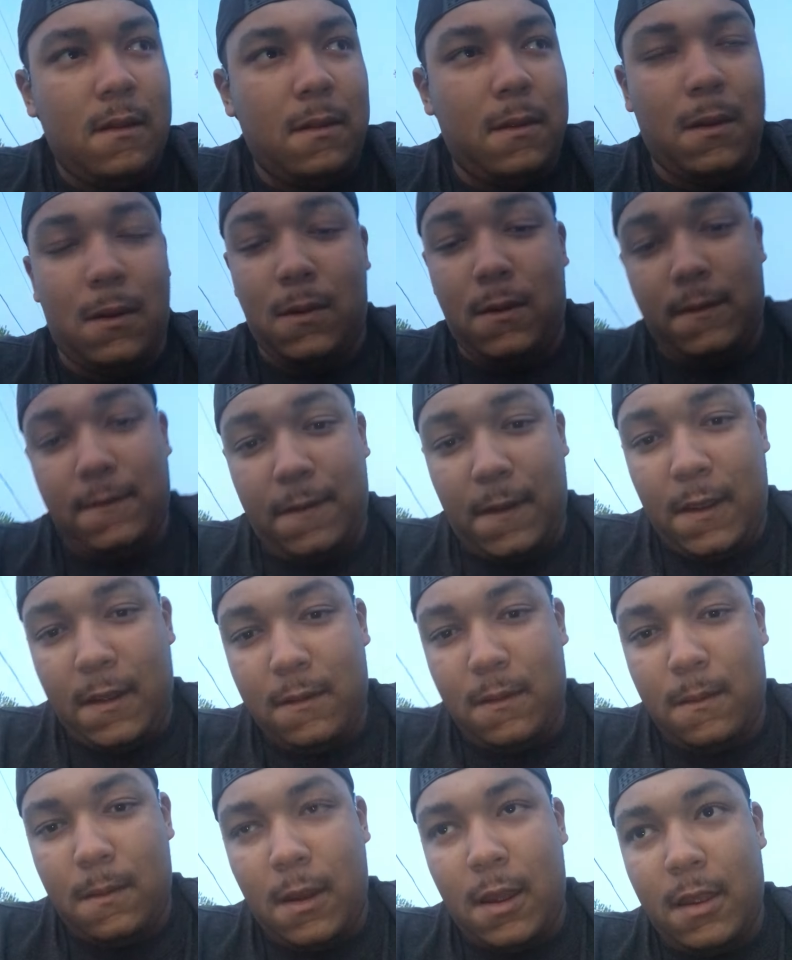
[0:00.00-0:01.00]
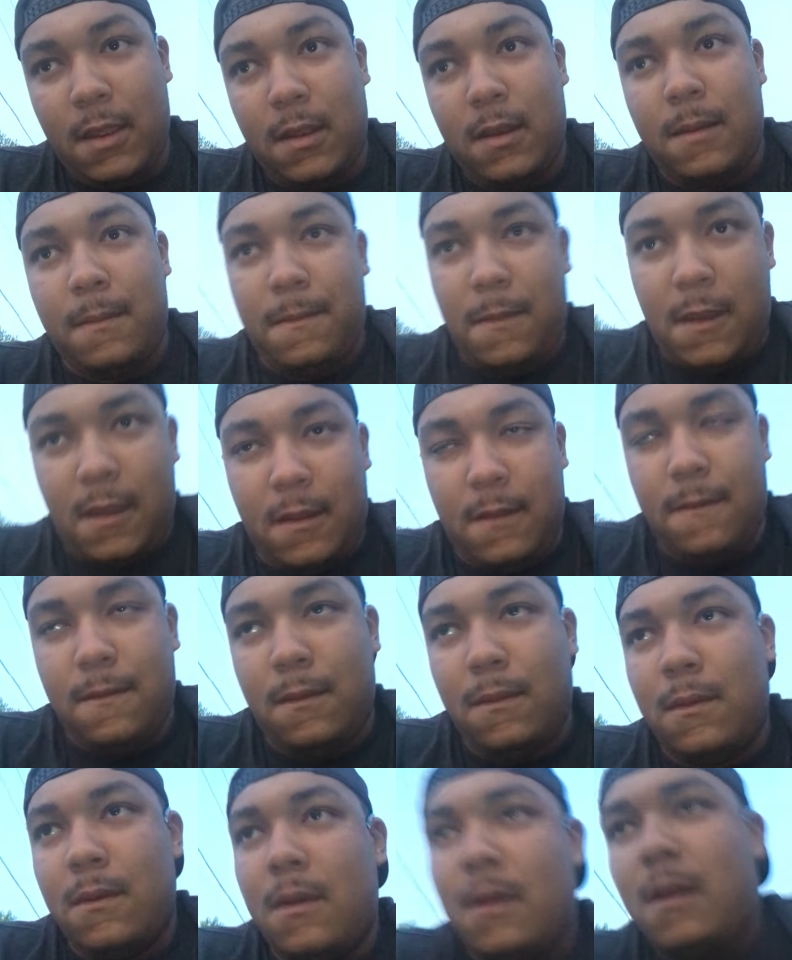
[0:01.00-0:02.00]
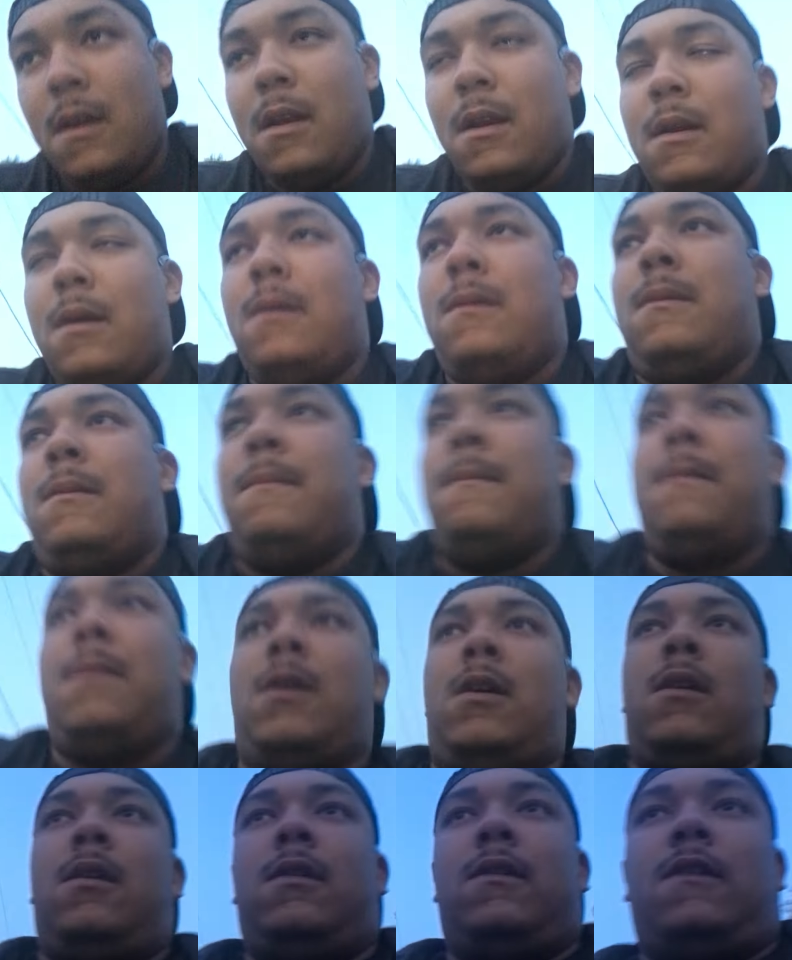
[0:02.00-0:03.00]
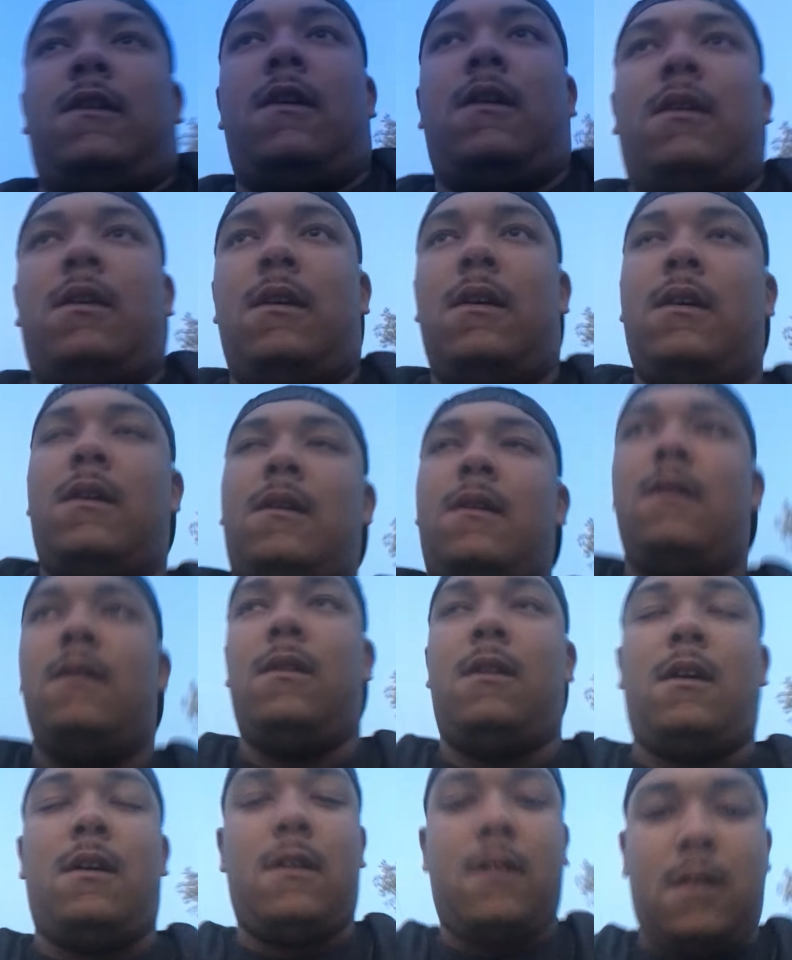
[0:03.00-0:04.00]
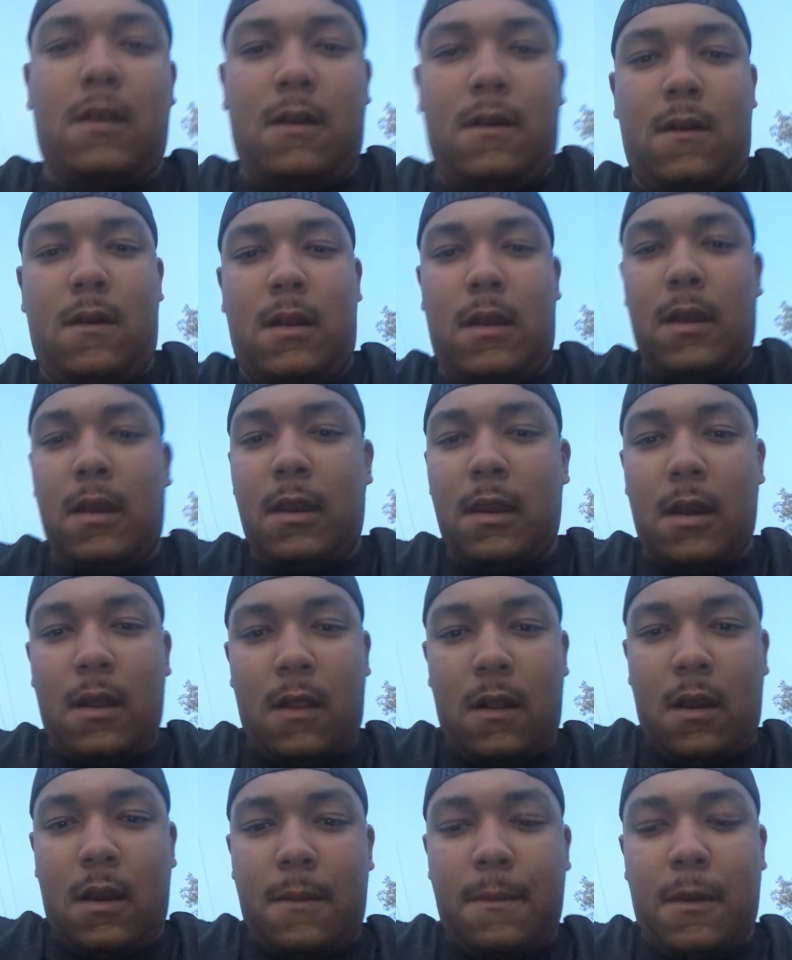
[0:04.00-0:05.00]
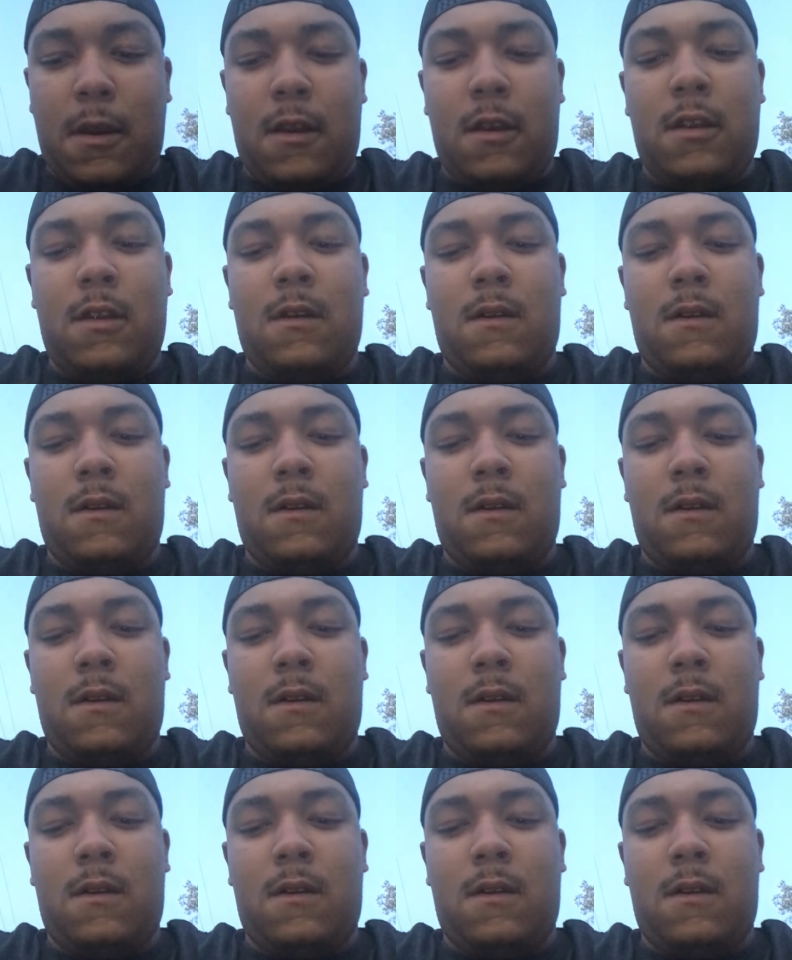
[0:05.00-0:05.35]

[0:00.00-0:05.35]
Lord found a way, and I'm thankful. But a lot of y'all ain't got a lot of money.